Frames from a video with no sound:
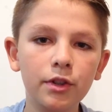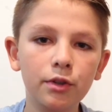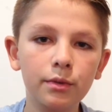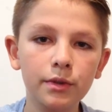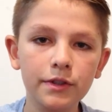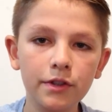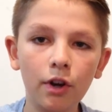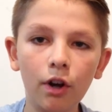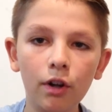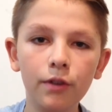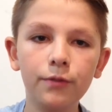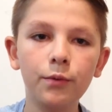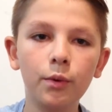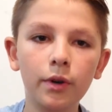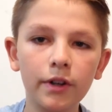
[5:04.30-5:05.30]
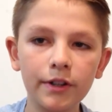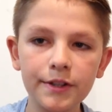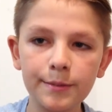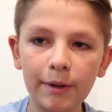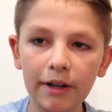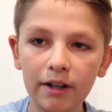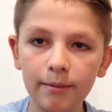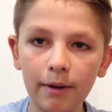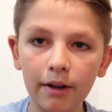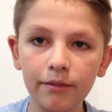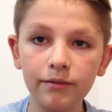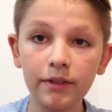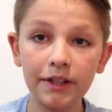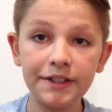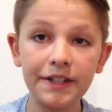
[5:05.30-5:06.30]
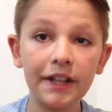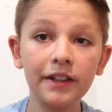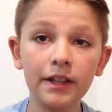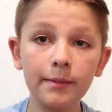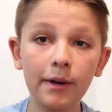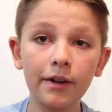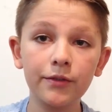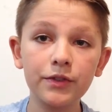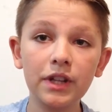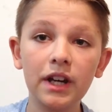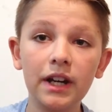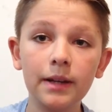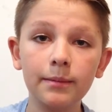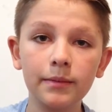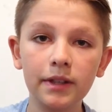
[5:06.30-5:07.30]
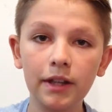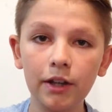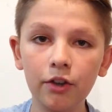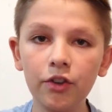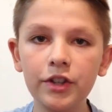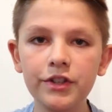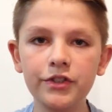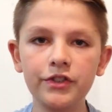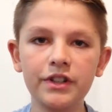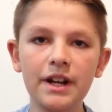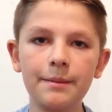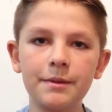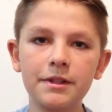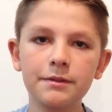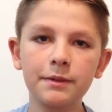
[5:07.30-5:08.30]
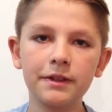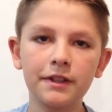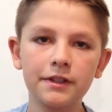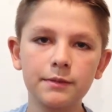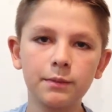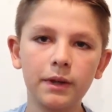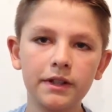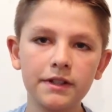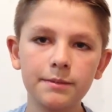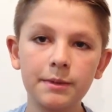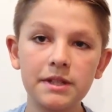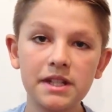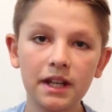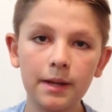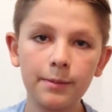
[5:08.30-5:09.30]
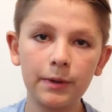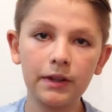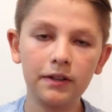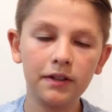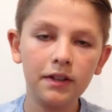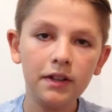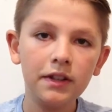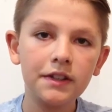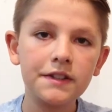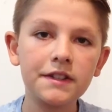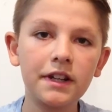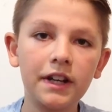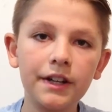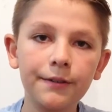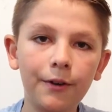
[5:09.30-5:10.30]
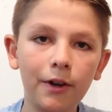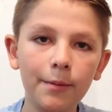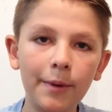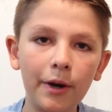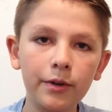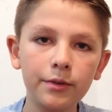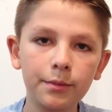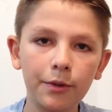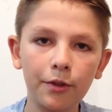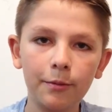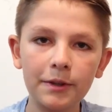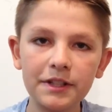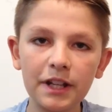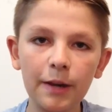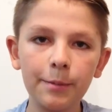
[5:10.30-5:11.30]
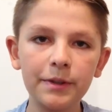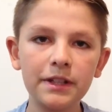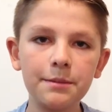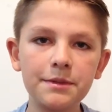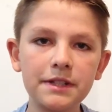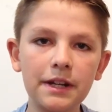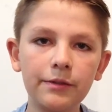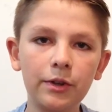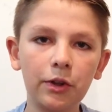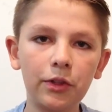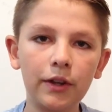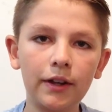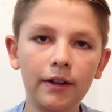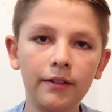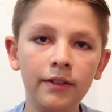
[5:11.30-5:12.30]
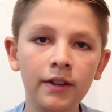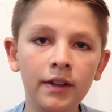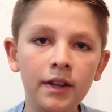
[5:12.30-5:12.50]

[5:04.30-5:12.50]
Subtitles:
who is all for spending a daily amount of time increasing your typing speed. That's what speed typing is kind of all about, with all my typing tips and everything.